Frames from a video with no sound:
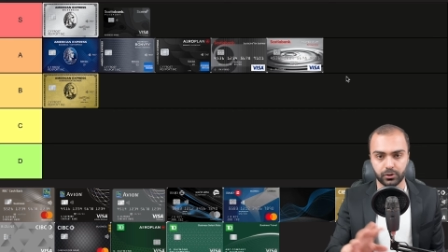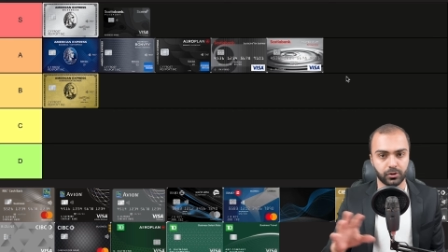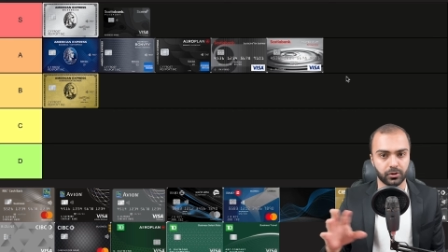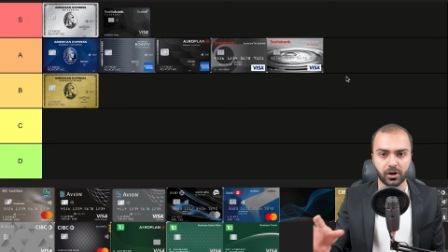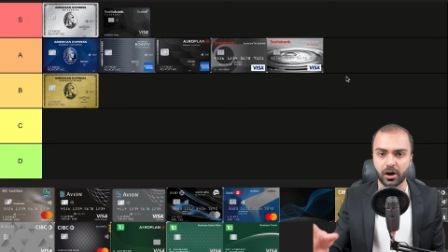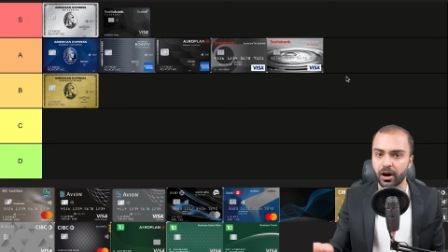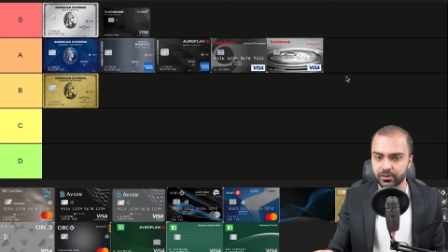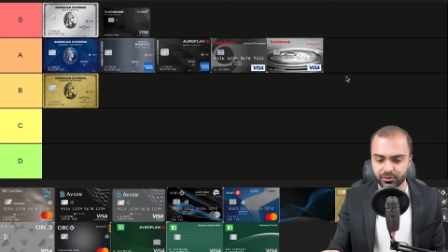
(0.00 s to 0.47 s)

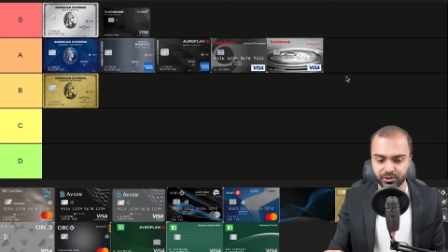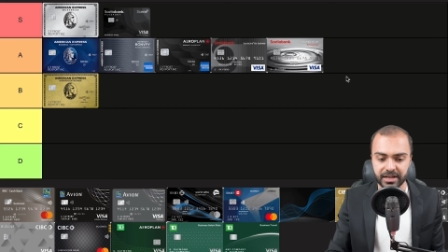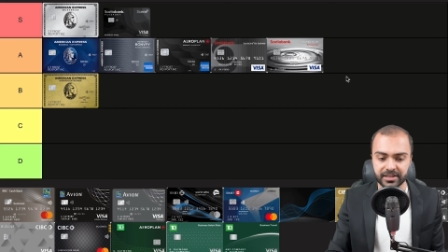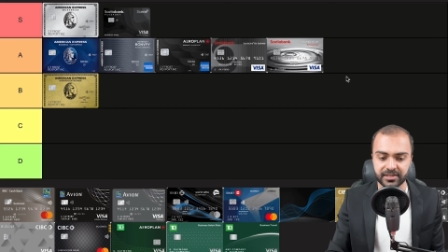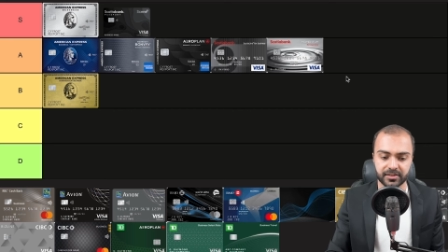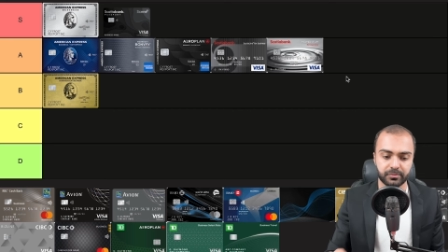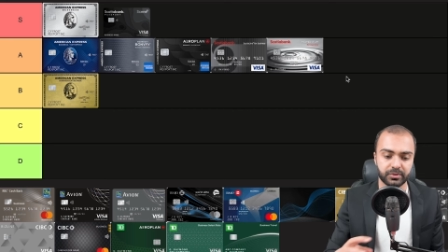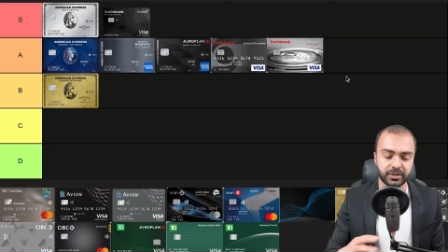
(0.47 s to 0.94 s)

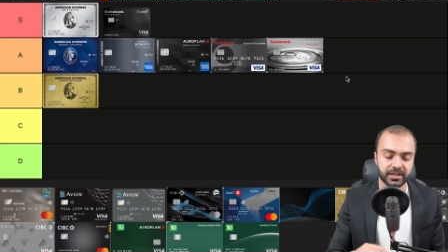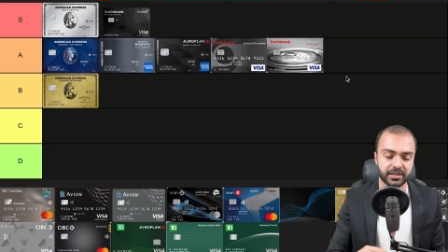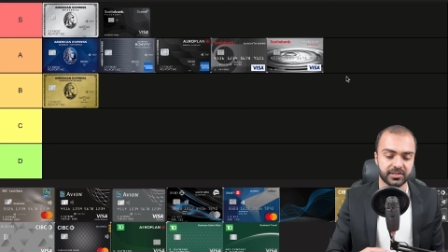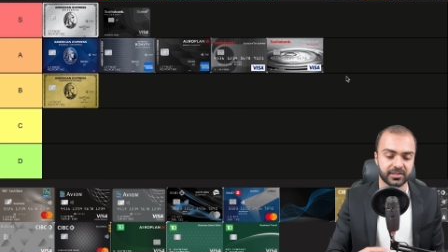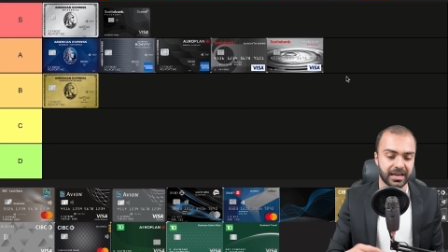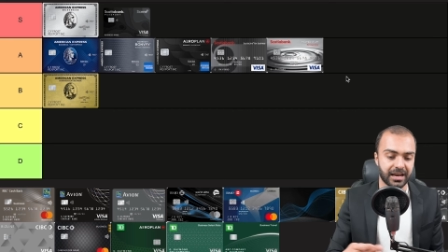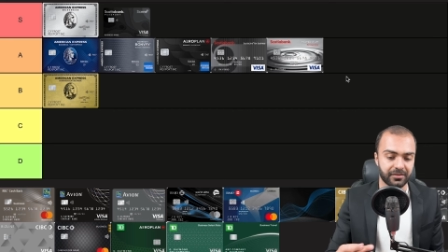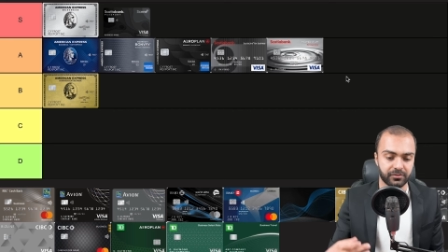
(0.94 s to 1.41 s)
contracts in
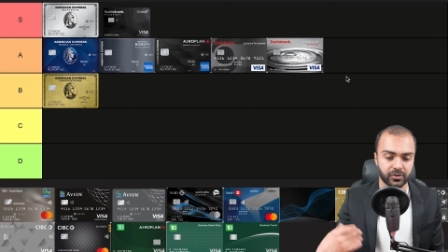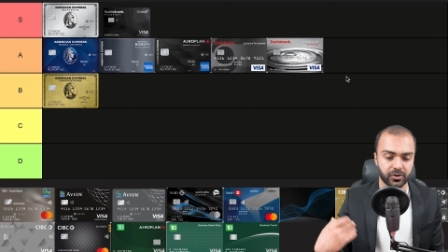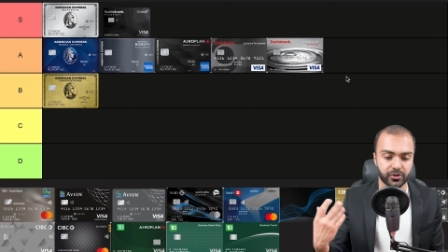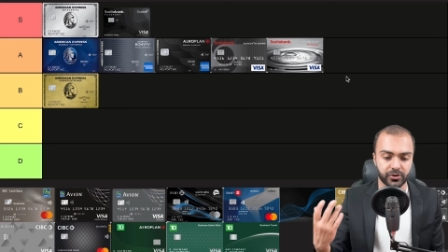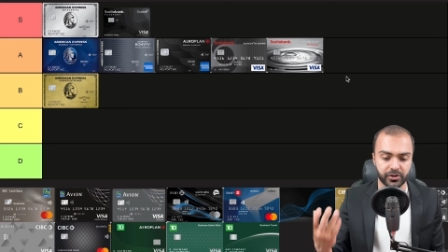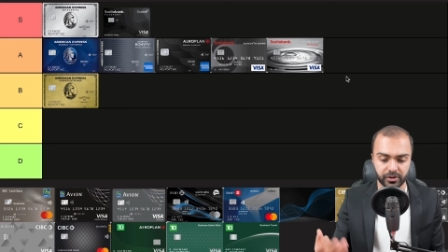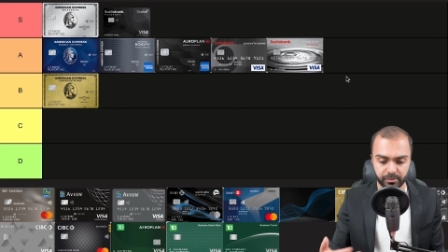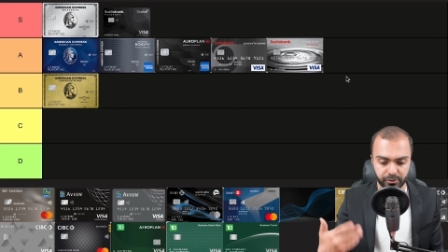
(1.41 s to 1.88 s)
place. They have
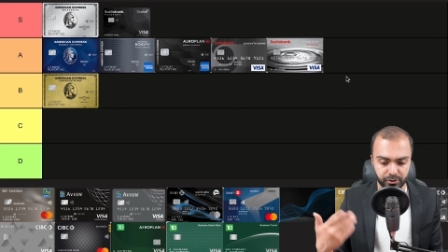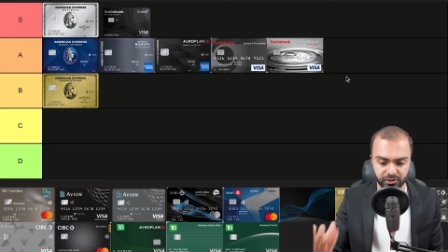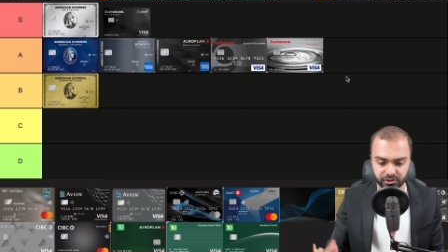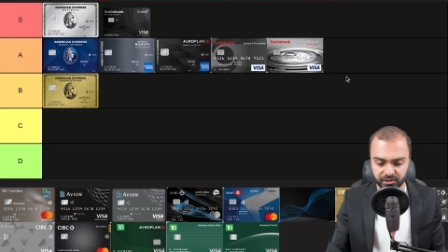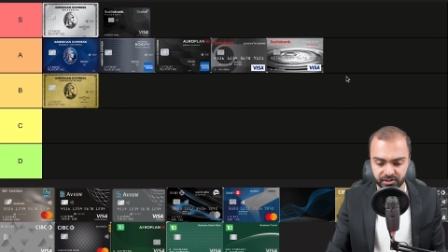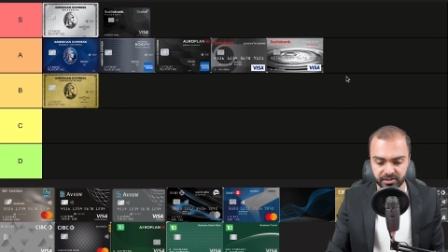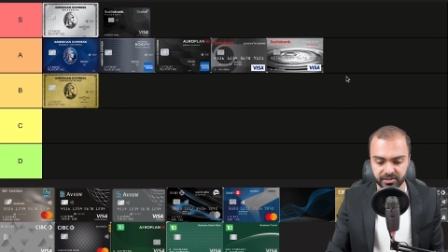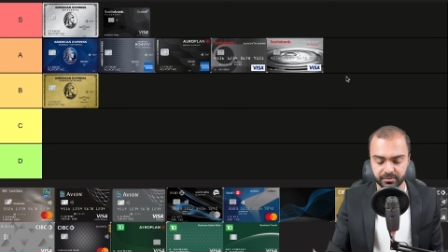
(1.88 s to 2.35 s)
recurring
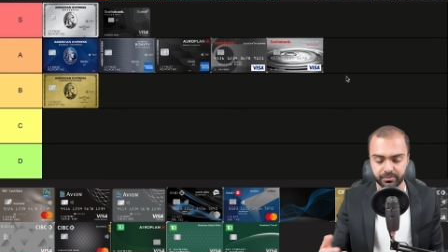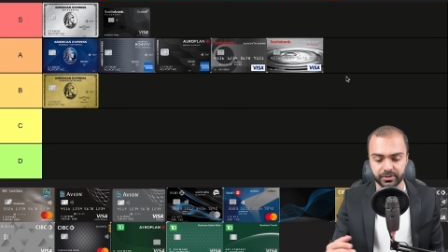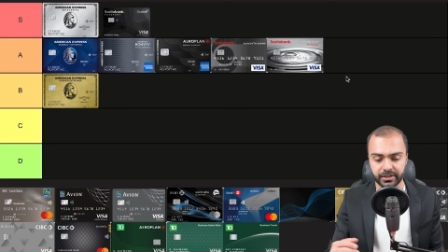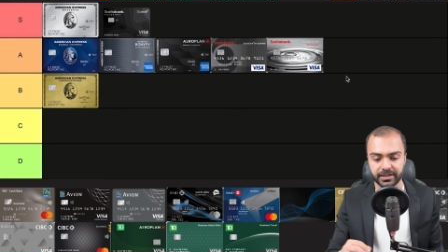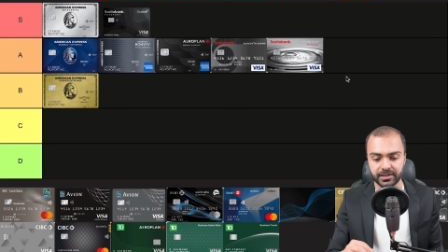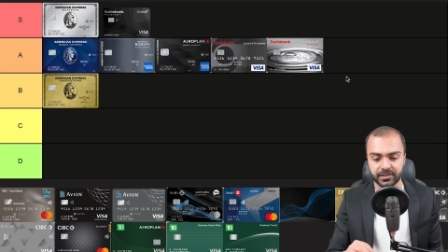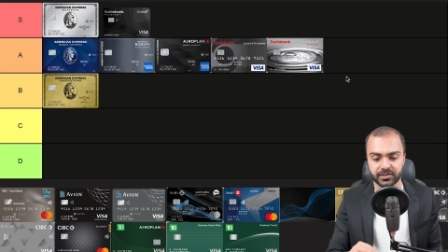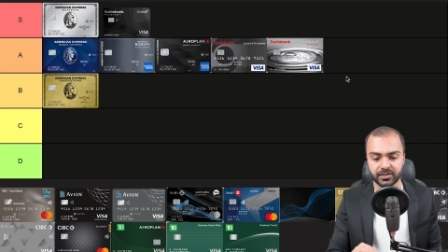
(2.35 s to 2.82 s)
purchases in
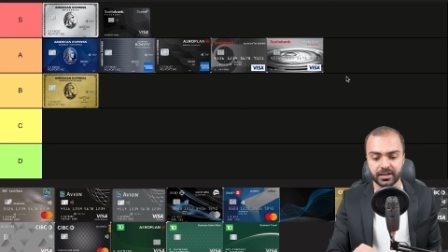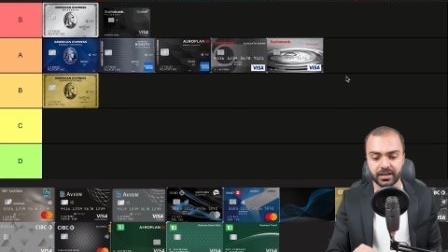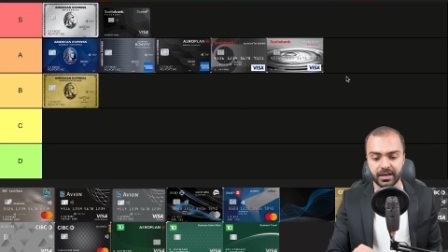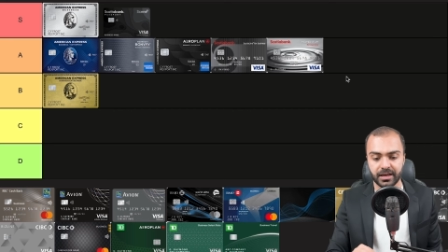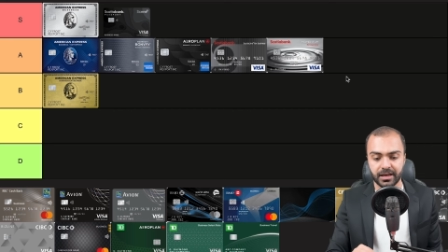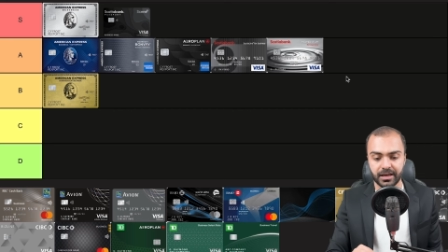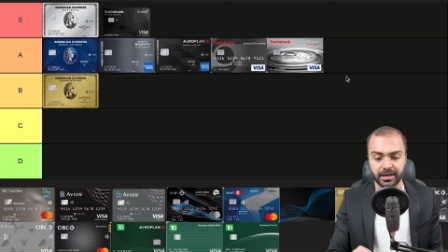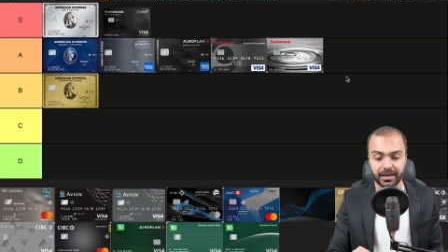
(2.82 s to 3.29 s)
place.
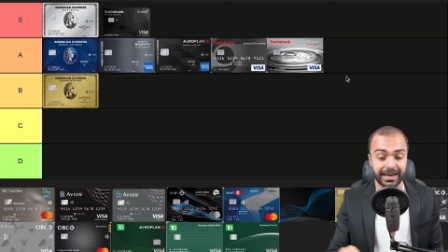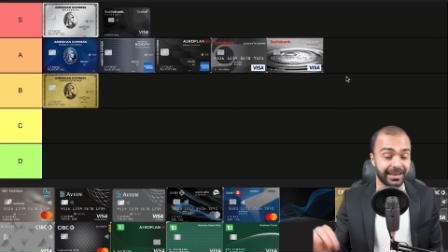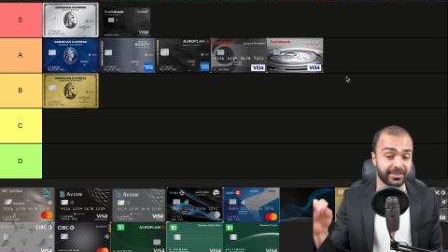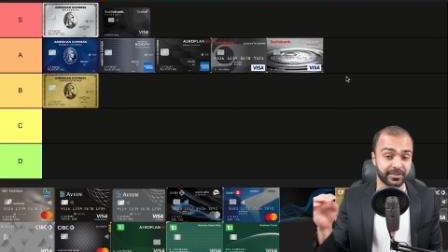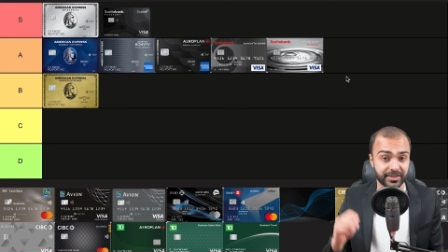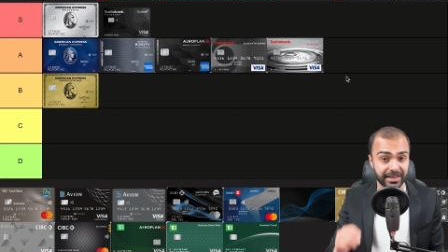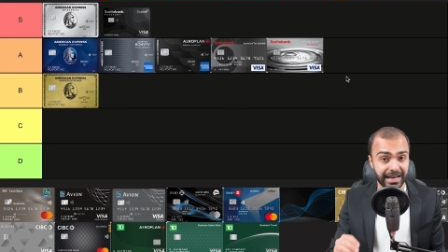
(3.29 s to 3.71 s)
And